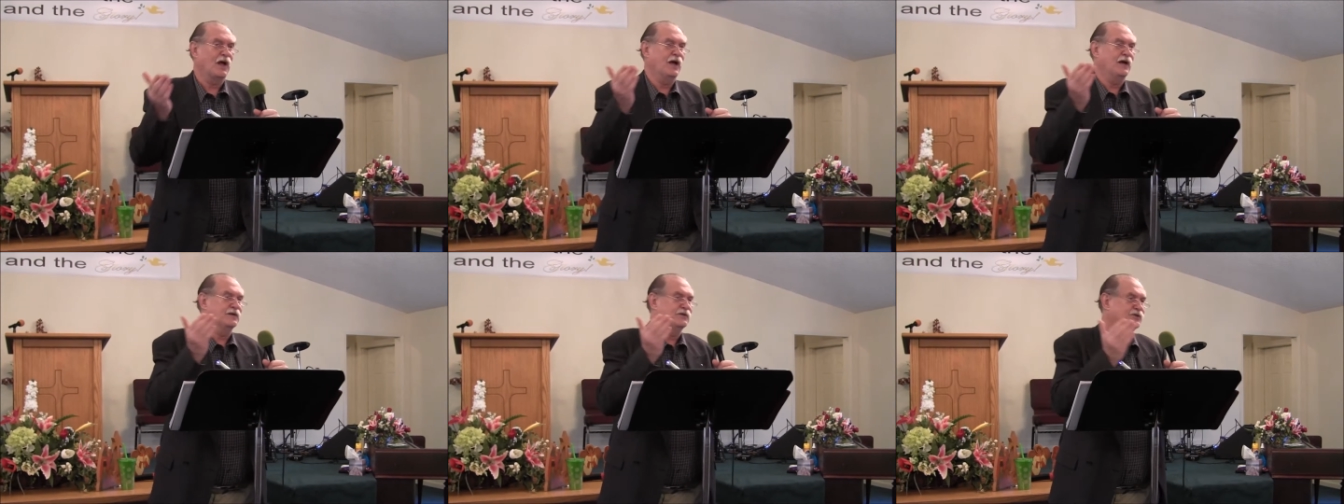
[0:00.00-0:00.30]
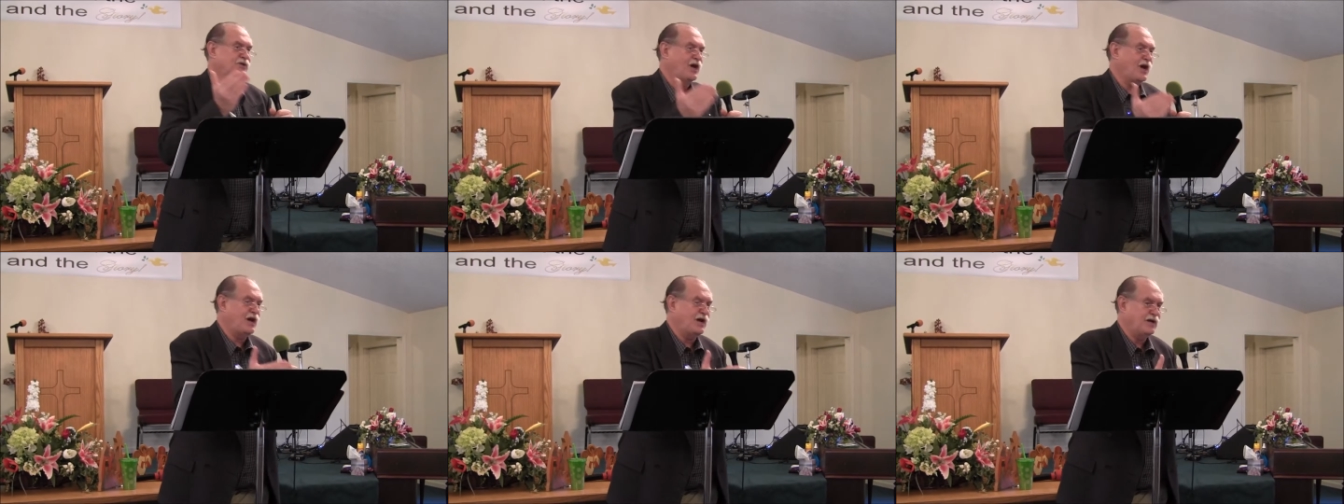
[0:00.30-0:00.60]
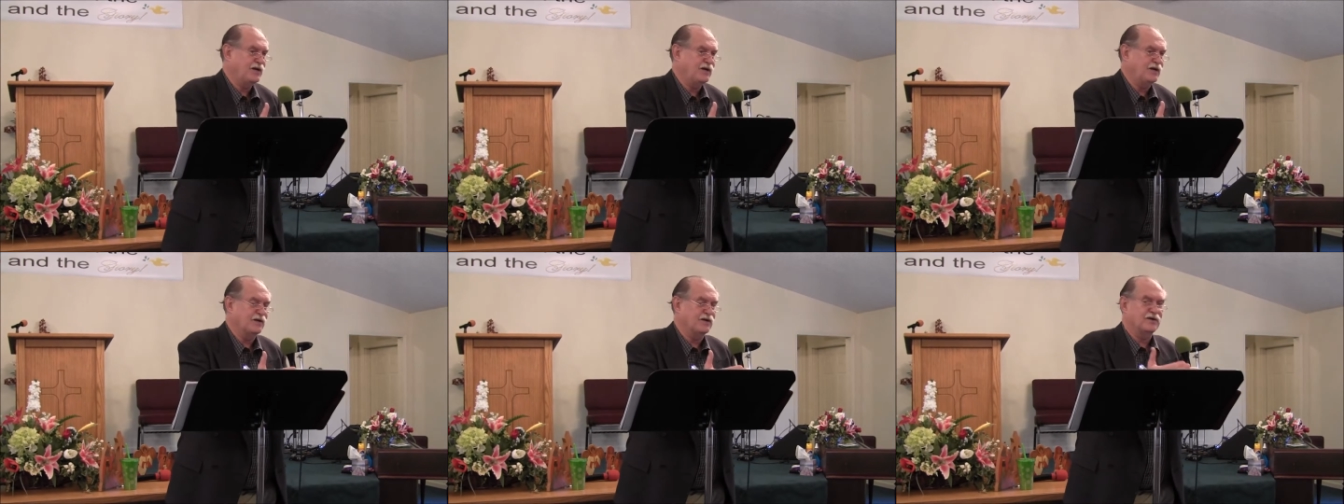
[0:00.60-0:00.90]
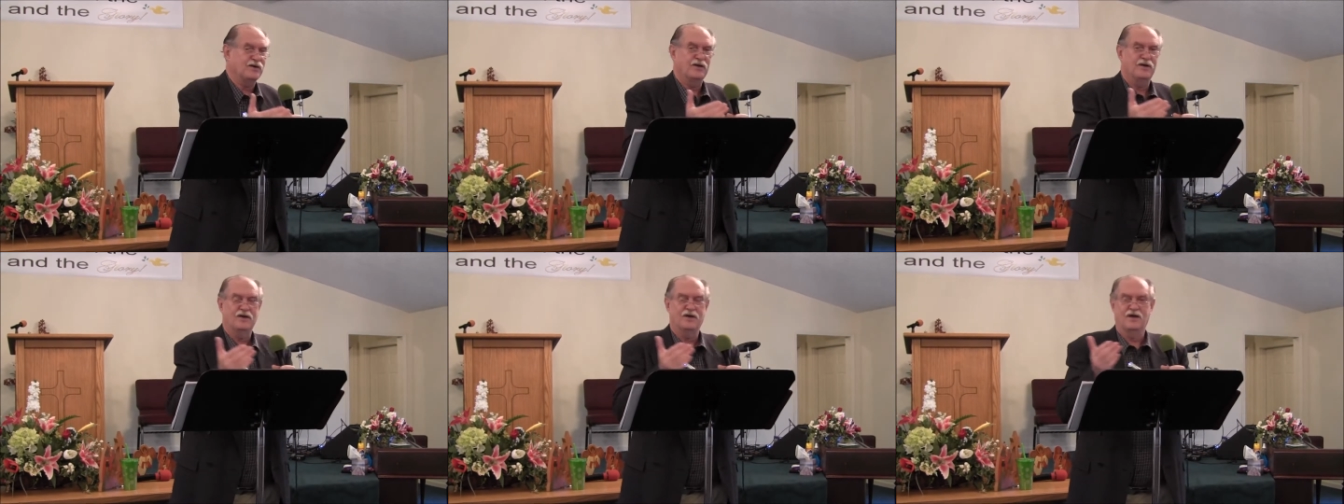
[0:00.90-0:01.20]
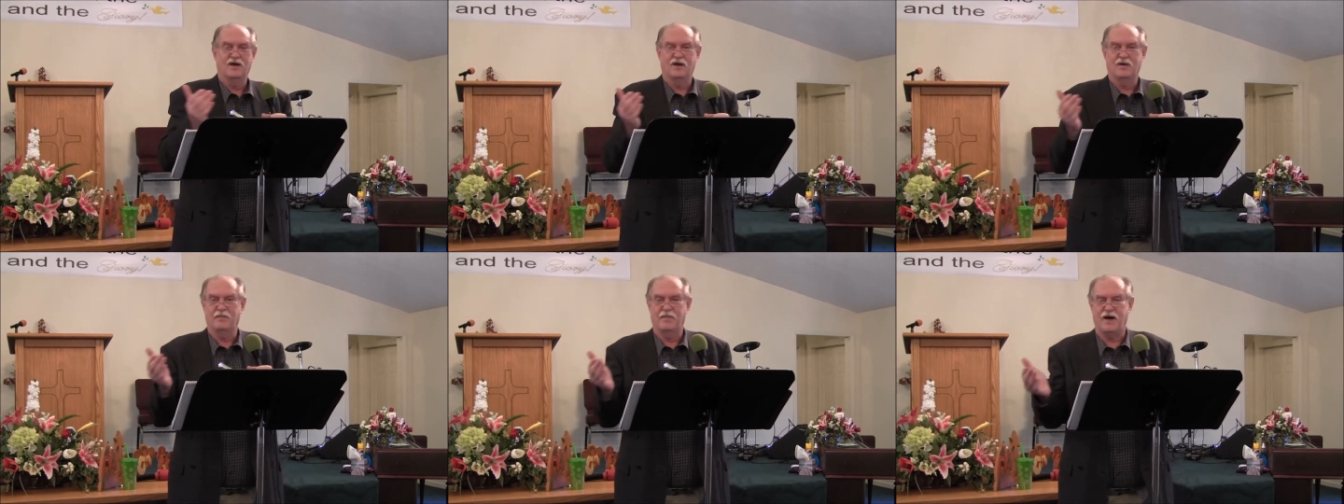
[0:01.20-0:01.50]
and take it
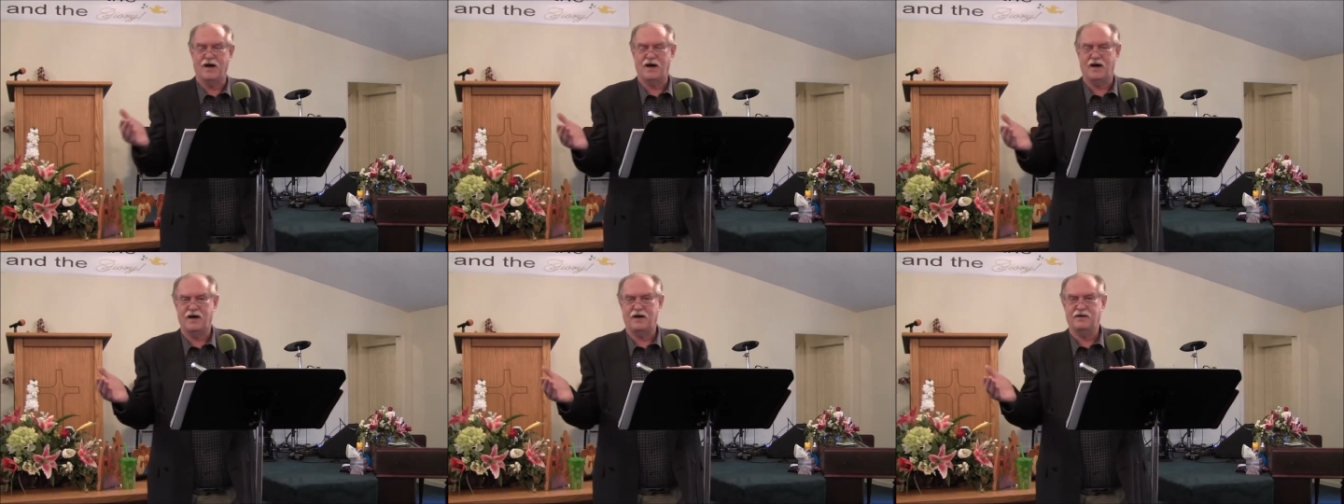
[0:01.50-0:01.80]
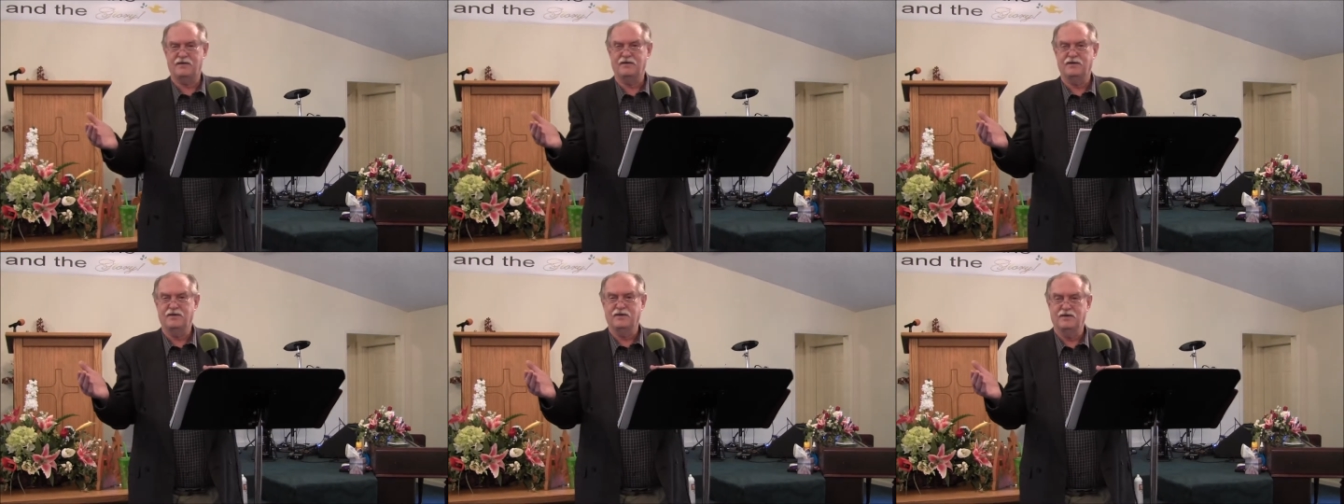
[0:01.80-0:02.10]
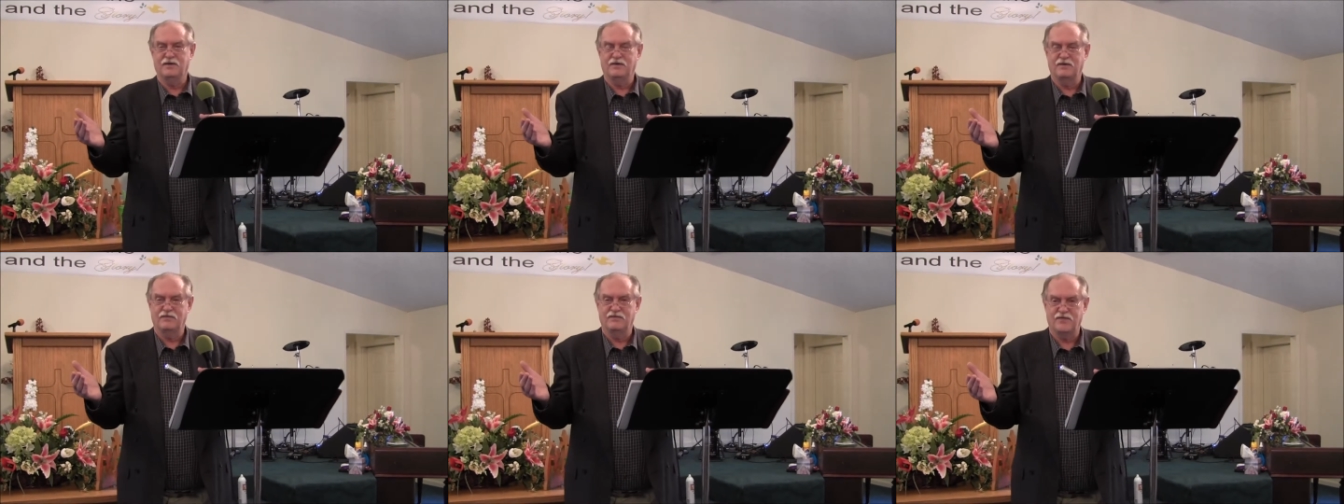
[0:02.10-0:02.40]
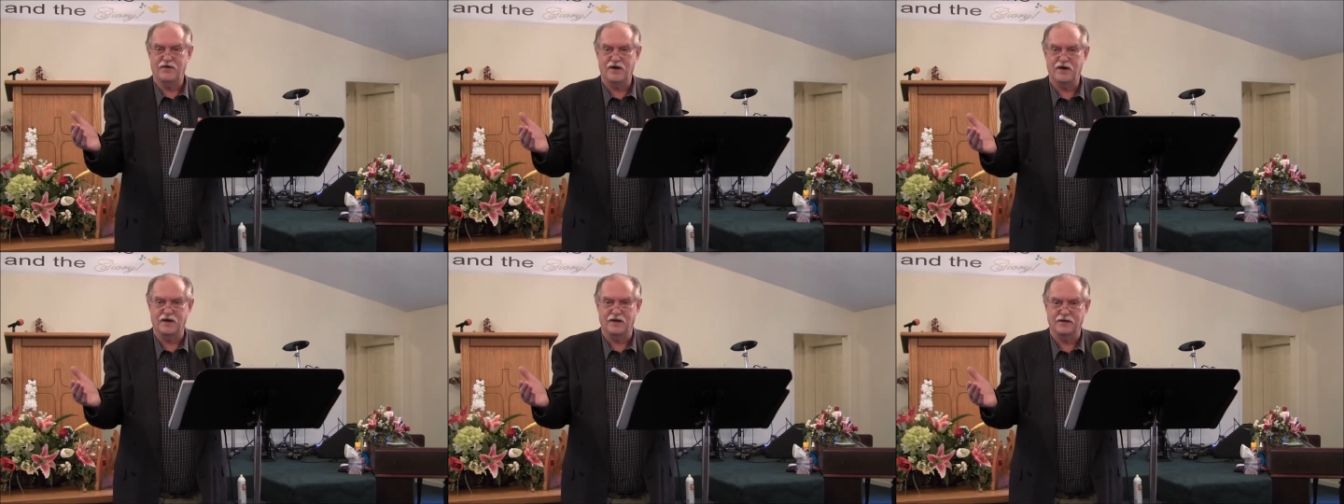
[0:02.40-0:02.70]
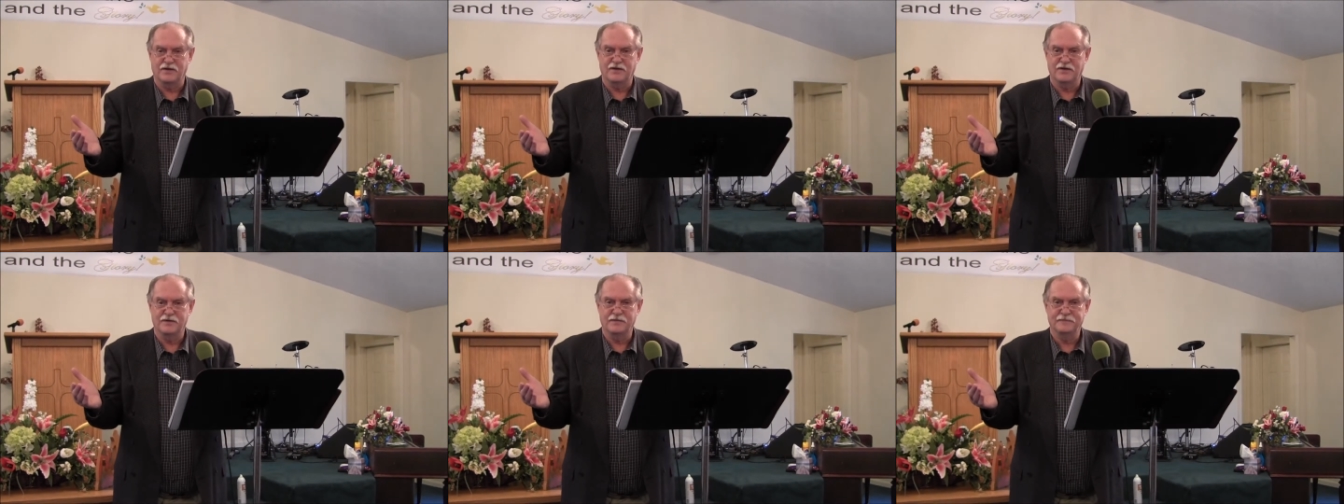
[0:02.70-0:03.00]
by
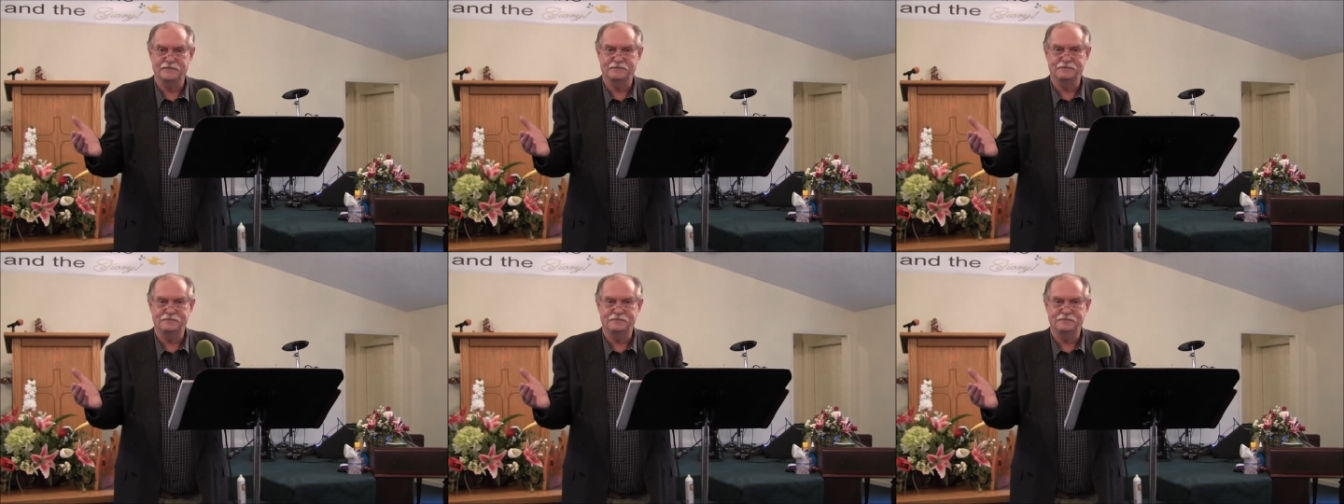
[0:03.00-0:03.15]
faith.